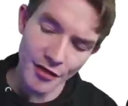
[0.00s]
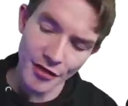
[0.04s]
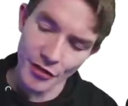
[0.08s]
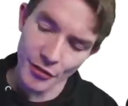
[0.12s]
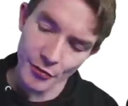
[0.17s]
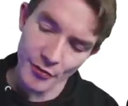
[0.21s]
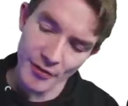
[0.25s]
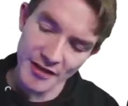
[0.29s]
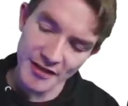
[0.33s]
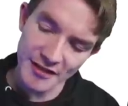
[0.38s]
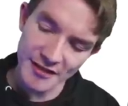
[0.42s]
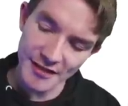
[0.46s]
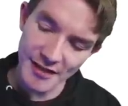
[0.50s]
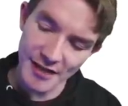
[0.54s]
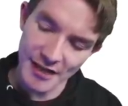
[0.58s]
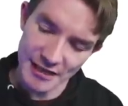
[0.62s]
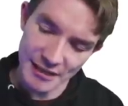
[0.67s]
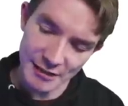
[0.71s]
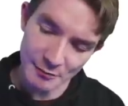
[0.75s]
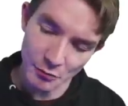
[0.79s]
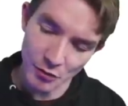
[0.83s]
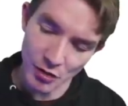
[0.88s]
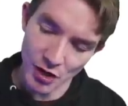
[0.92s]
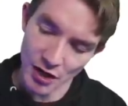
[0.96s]

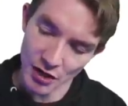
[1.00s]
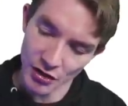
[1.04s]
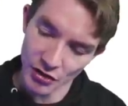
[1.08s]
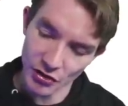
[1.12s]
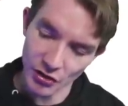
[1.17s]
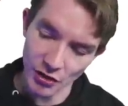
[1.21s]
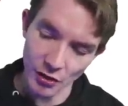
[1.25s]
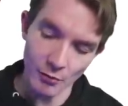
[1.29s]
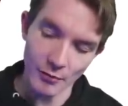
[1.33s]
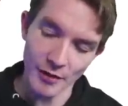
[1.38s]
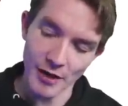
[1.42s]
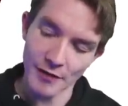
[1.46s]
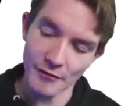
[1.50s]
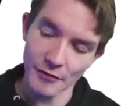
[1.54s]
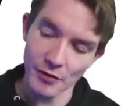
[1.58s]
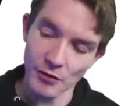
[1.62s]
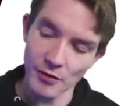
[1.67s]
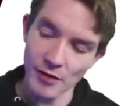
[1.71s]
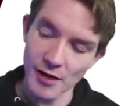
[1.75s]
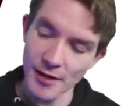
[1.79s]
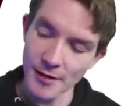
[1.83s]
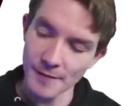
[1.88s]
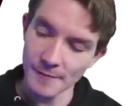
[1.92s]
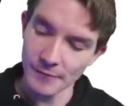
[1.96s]
three-size brush or whatever,
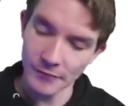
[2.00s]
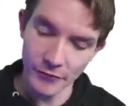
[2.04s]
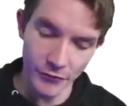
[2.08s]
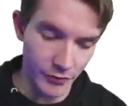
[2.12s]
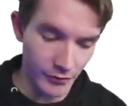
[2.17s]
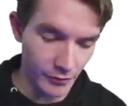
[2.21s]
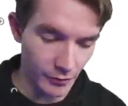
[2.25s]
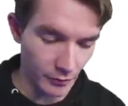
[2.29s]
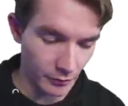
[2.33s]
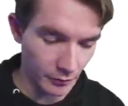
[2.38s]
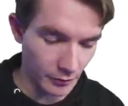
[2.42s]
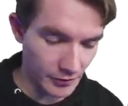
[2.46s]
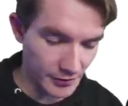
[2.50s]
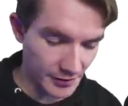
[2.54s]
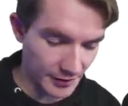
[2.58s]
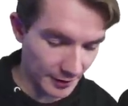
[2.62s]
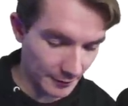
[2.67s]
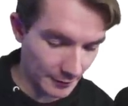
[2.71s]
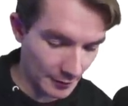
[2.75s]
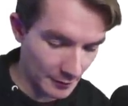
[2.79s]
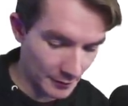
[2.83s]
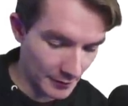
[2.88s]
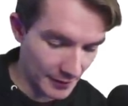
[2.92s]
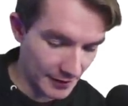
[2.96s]
right? Oh, looks like
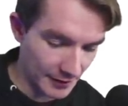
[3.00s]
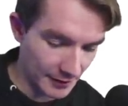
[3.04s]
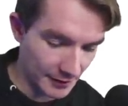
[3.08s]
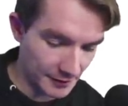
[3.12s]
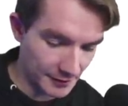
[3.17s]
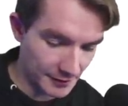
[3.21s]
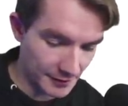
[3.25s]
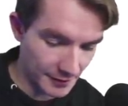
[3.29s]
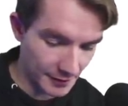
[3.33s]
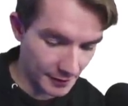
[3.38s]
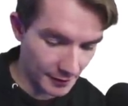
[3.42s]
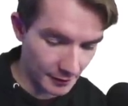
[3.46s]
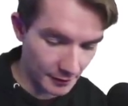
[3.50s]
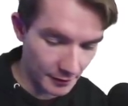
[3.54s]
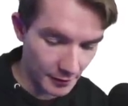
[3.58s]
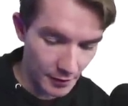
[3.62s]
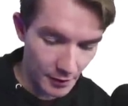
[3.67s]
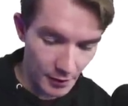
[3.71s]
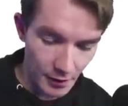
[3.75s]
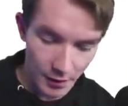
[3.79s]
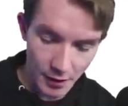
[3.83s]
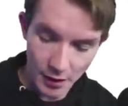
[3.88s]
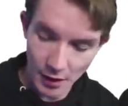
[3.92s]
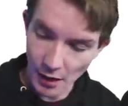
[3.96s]
I'm on paint
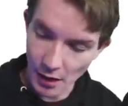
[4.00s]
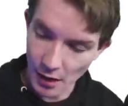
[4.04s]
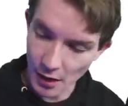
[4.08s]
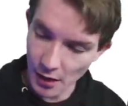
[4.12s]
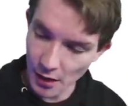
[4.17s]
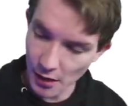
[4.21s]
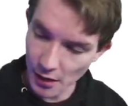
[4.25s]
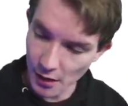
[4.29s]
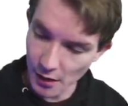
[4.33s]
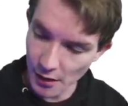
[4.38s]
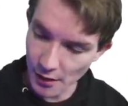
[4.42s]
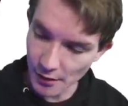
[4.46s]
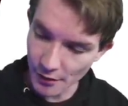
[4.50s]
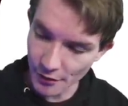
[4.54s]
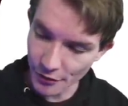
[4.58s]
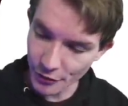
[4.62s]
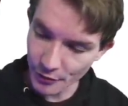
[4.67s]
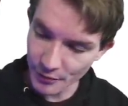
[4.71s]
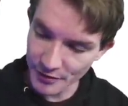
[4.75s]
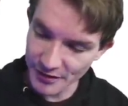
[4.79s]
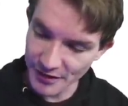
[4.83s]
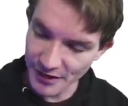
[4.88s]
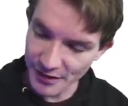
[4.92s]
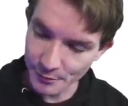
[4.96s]
inside.
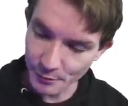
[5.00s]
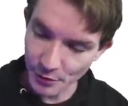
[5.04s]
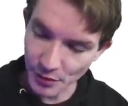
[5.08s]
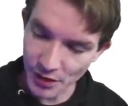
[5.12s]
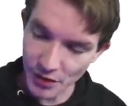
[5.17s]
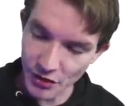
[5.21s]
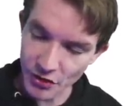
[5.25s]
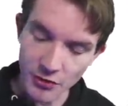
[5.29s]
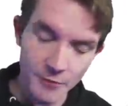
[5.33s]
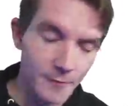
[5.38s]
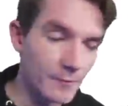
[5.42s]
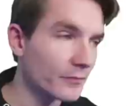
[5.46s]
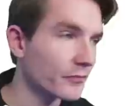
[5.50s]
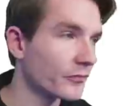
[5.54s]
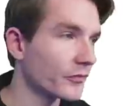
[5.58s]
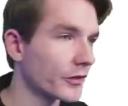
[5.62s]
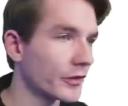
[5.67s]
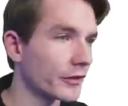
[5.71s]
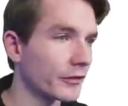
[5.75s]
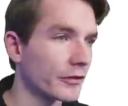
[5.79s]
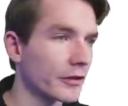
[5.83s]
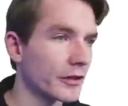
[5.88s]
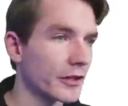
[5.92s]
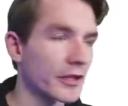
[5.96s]
Three-size brush.
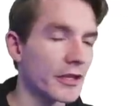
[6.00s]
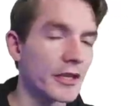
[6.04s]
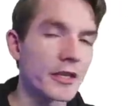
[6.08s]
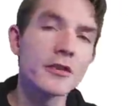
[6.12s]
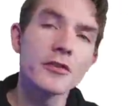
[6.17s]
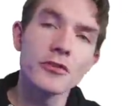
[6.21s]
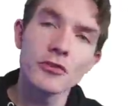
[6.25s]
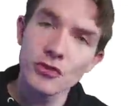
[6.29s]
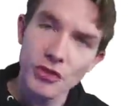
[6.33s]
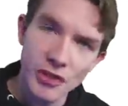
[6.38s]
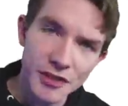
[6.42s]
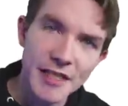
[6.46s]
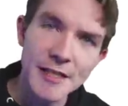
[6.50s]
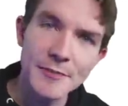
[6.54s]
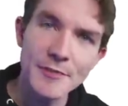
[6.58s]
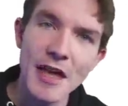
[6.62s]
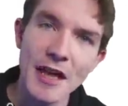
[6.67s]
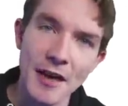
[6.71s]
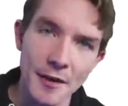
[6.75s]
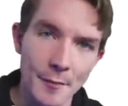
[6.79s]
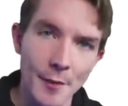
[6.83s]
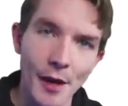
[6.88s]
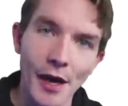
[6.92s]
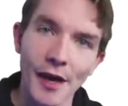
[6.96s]
Just keep
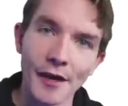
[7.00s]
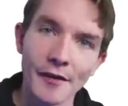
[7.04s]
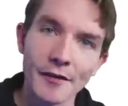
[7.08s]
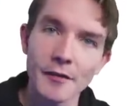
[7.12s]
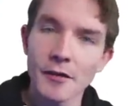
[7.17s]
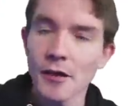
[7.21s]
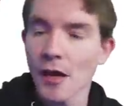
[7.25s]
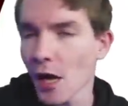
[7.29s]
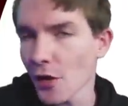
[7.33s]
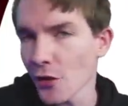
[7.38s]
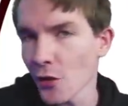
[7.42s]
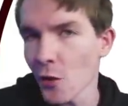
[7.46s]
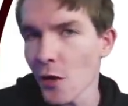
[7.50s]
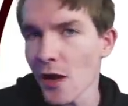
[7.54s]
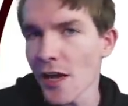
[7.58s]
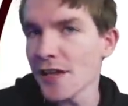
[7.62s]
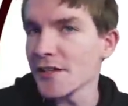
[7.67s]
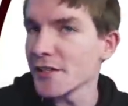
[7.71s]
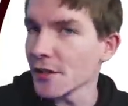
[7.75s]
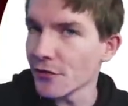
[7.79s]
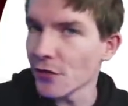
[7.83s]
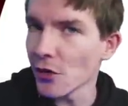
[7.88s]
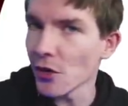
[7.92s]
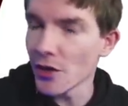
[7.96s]
that in mind.
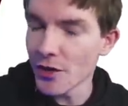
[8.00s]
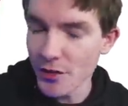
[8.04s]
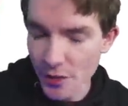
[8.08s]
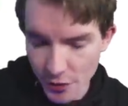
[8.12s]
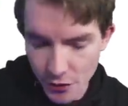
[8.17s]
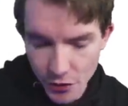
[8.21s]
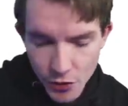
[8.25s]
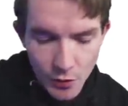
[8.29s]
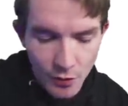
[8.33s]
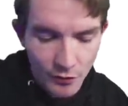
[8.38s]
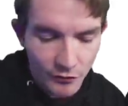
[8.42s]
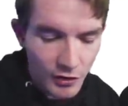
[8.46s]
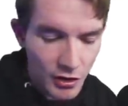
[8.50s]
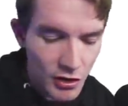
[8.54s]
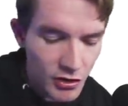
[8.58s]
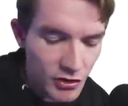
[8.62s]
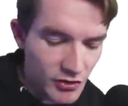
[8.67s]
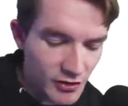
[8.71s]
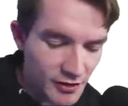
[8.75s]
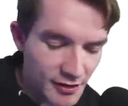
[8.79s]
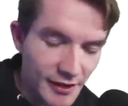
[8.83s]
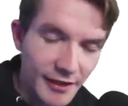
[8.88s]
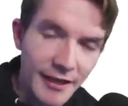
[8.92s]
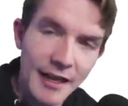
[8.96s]
Otherwise, if you're in the newer
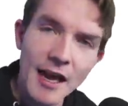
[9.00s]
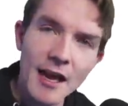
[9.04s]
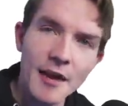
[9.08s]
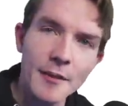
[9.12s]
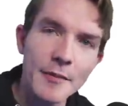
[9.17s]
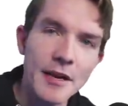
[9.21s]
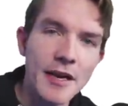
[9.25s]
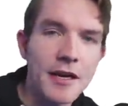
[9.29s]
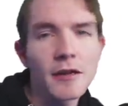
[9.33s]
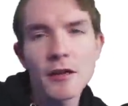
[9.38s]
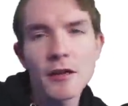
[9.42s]
versions like Animate,